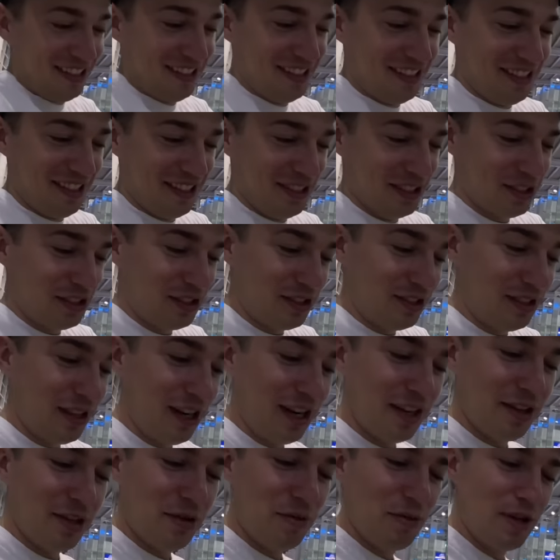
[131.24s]
Let's
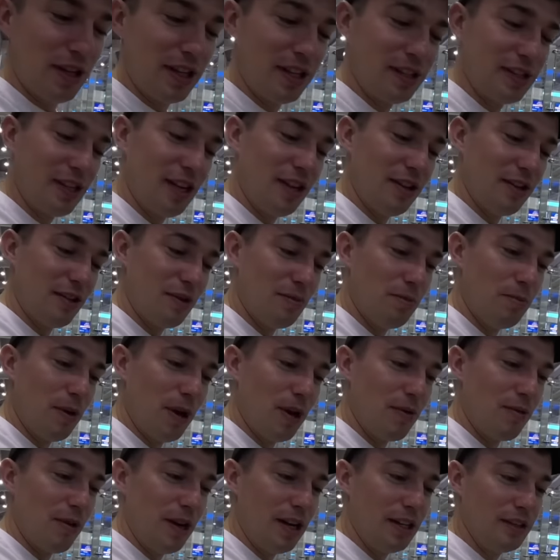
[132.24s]
try a little one of these out, a little
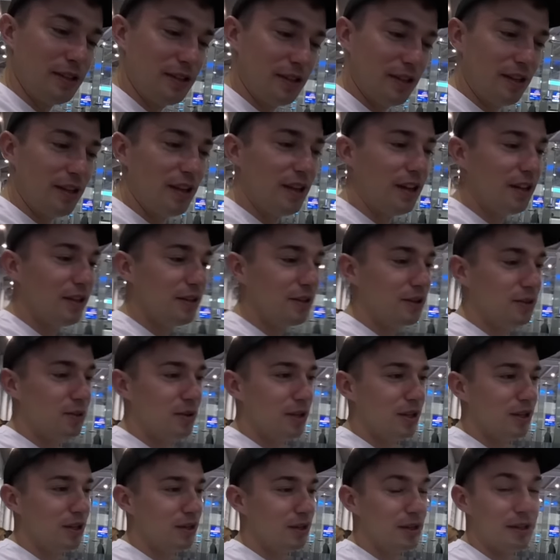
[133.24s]
Budweiser. Hello,
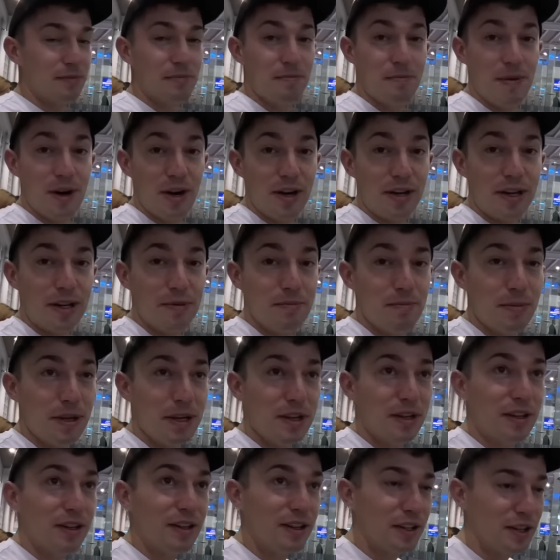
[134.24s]
American
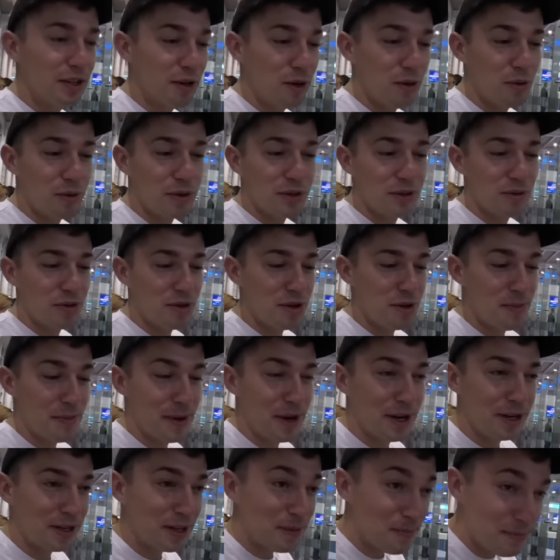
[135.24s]
beer. You know what we do with an
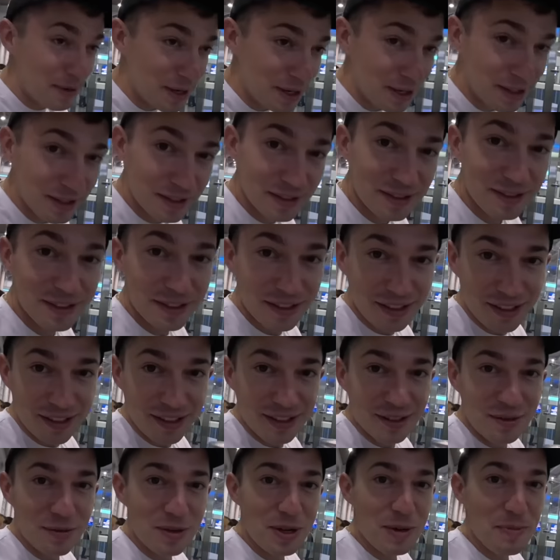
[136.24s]
American beer?
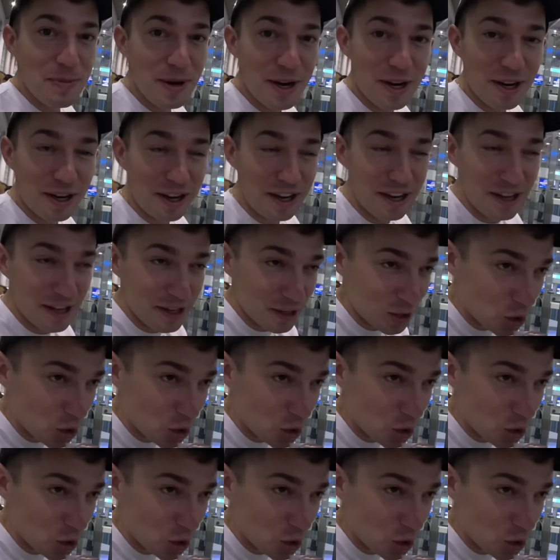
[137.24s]
We American it.